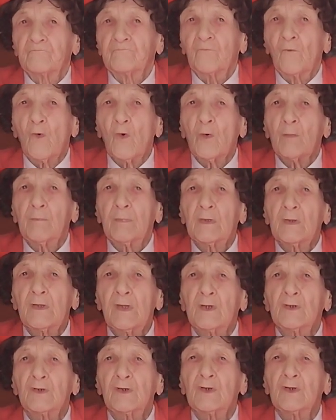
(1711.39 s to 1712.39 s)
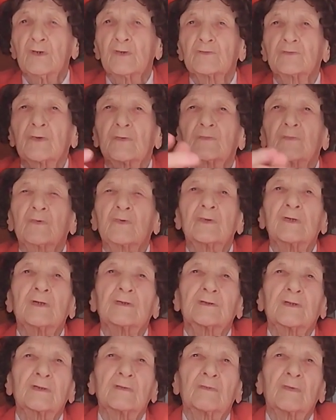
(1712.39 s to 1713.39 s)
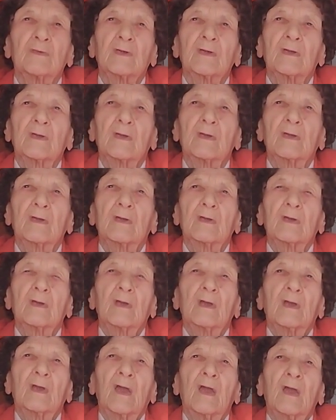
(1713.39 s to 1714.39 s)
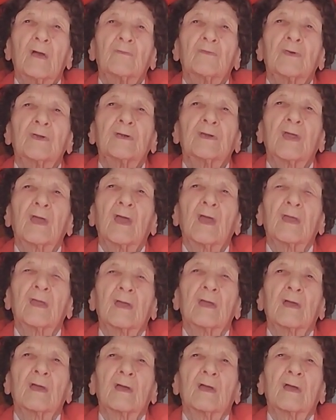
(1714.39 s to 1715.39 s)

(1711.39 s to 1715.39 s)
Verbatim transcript: Four billion years of creativity. Every day.